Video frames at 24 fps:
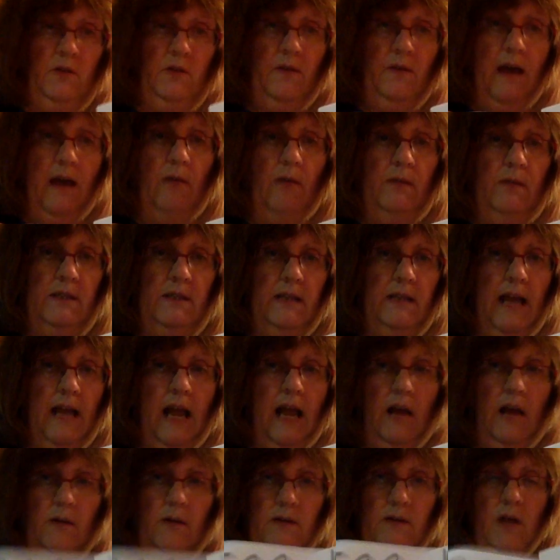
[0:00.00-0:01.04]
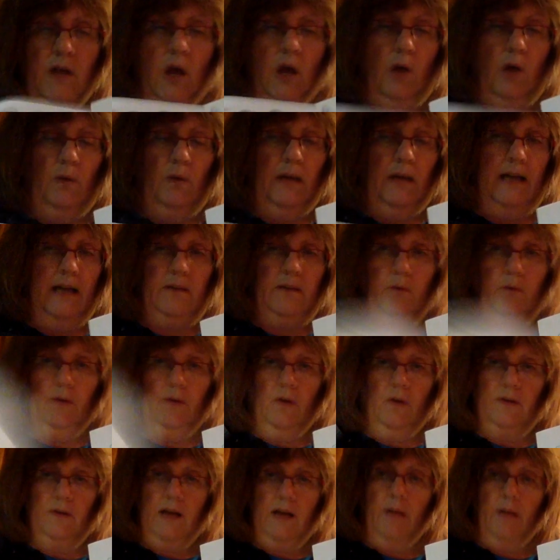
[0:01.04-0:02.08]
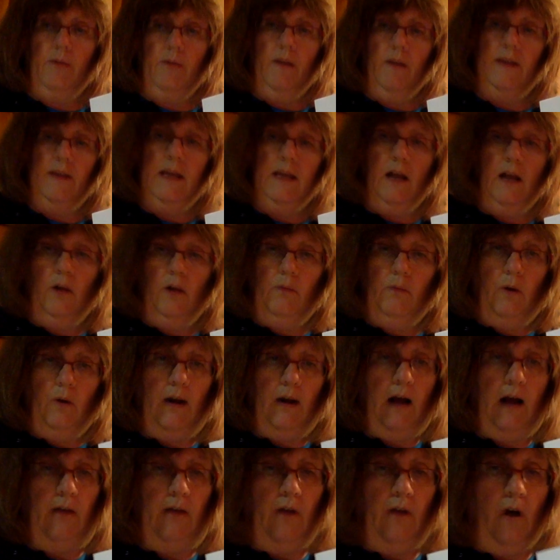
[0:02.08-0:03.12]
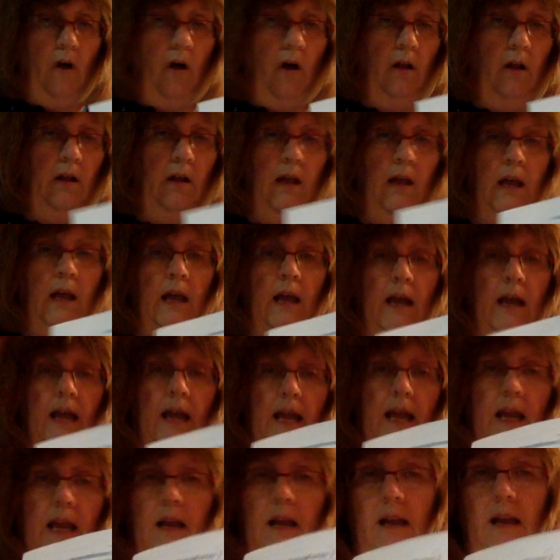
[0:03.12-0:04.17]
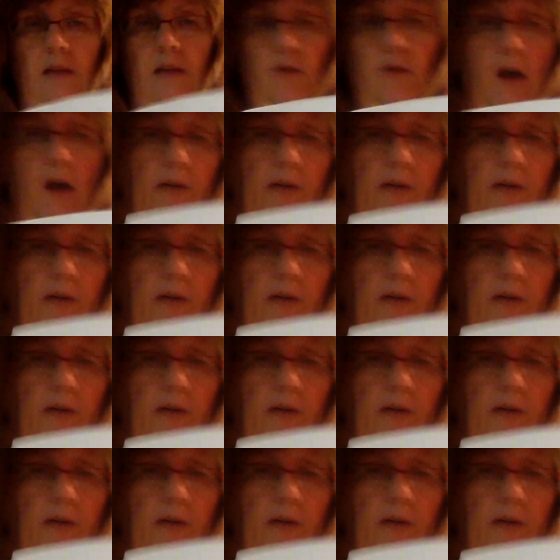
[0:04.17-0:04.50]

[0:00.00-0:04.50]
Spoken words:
do that one today. We'd like to put those up on the yellow board out in the hall. And if you